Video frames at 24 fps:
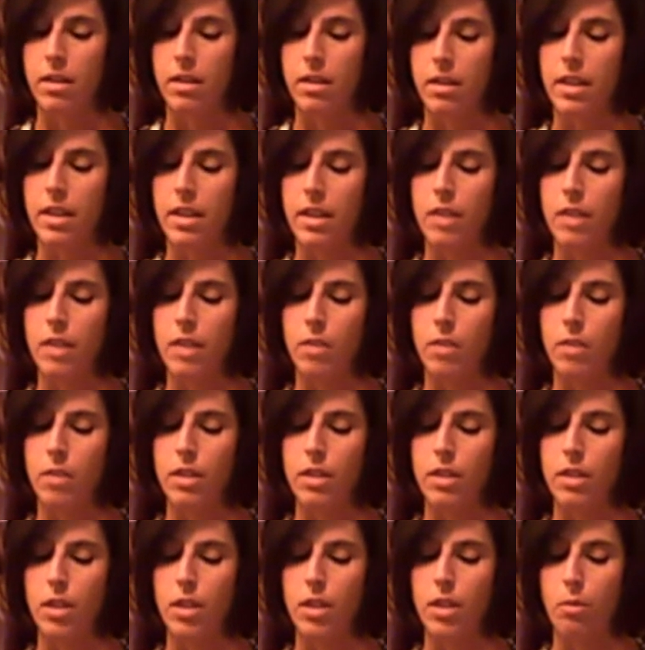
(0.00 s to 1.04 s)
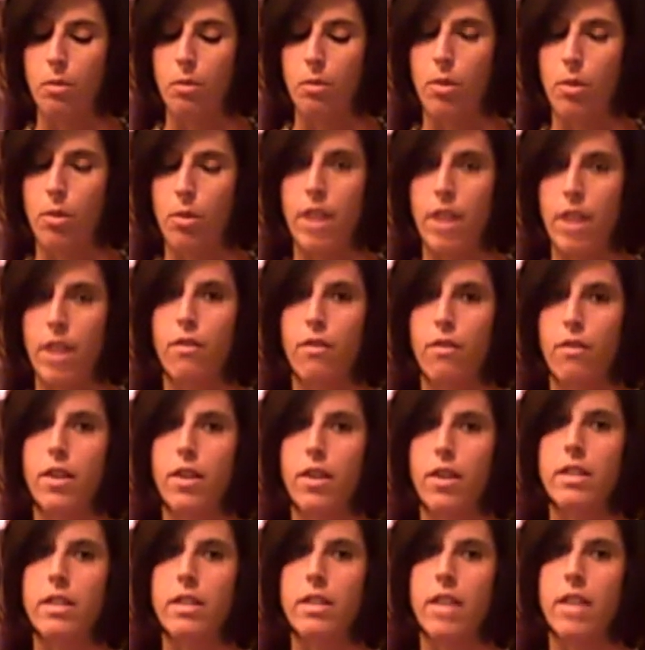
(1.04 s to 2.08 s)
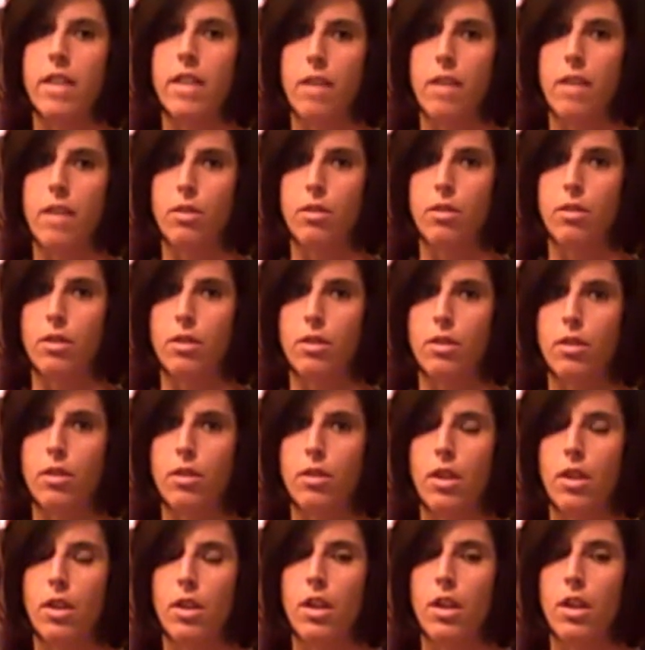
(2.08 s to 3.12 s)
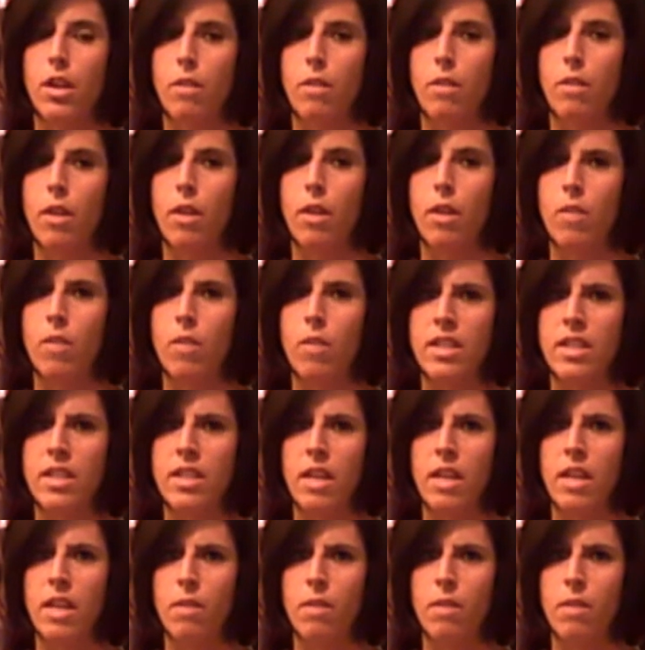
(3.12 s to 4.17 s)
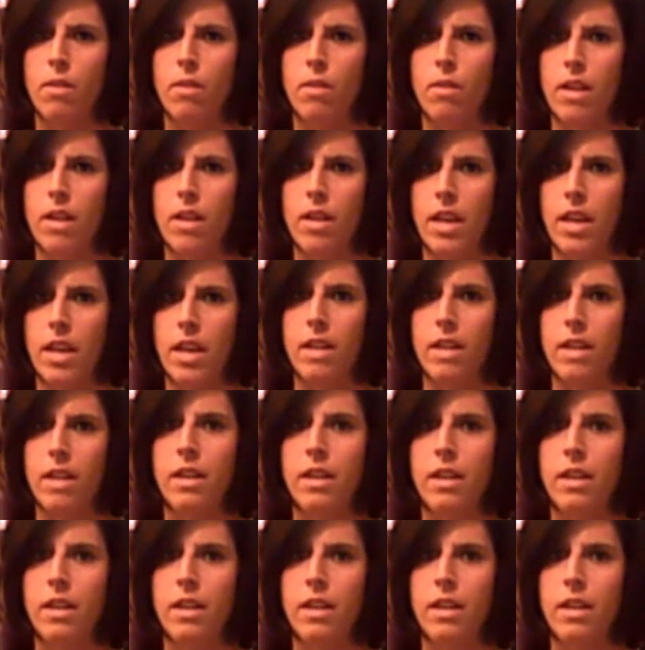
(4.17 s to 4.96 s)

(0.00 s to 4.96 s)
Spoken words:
that's why it's so important for us counselors, no matter what setting we work in,